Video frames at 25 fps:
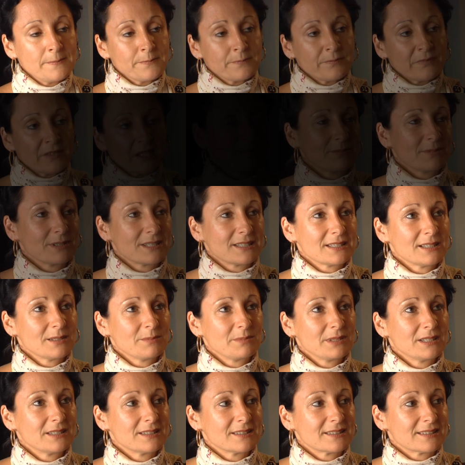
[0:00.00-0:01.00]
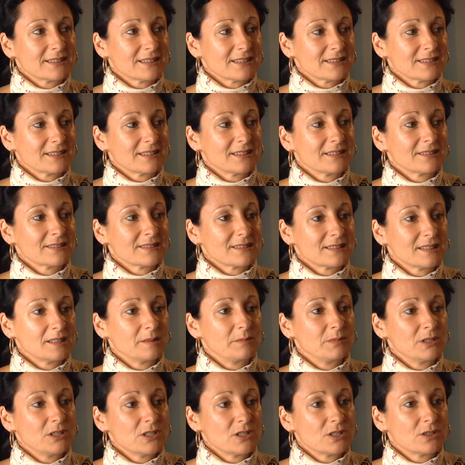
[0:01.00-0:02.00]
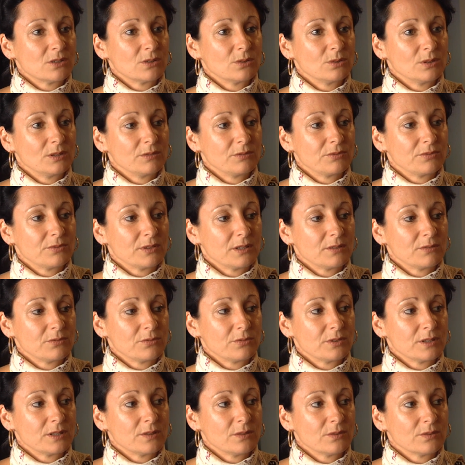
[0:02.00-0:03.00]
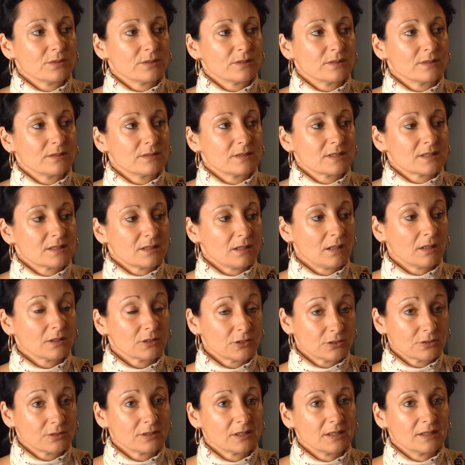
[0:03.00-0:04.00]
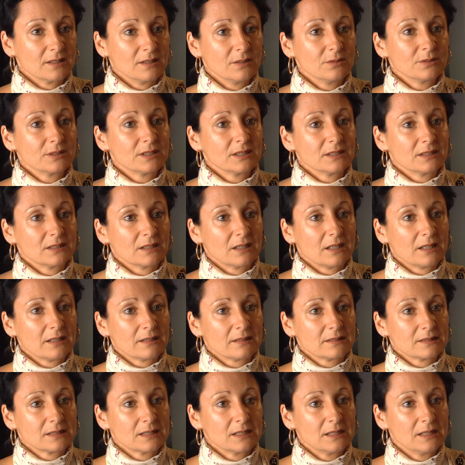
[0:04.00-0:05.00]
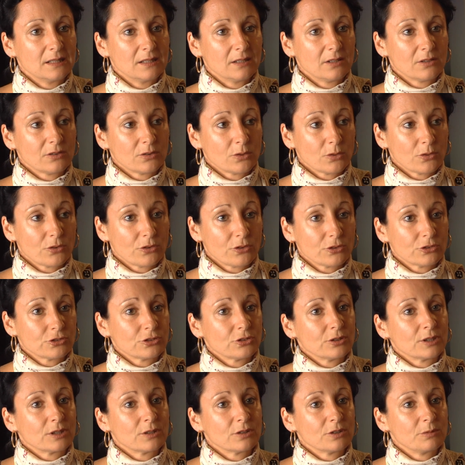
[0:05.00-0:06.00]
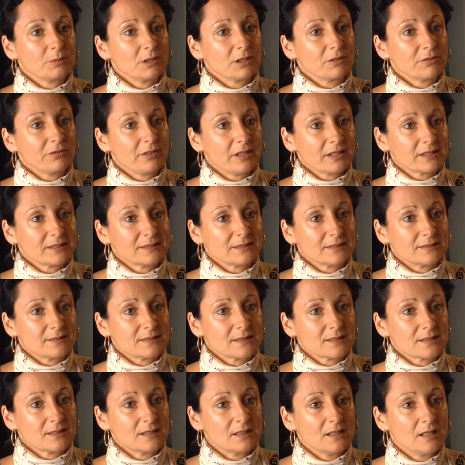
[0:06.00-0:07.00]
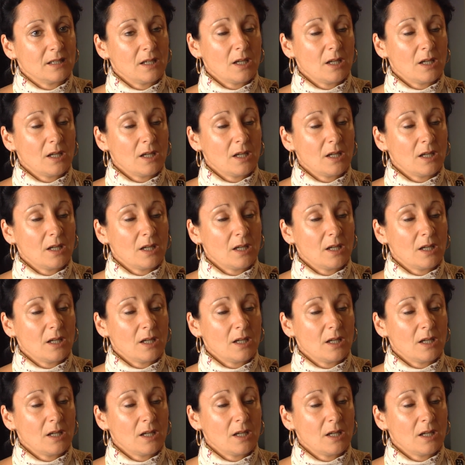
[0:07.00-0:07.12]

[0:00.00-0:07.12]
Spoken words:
We'll still be discussing the same issue if we don't start today looking at those socioeconomic factors.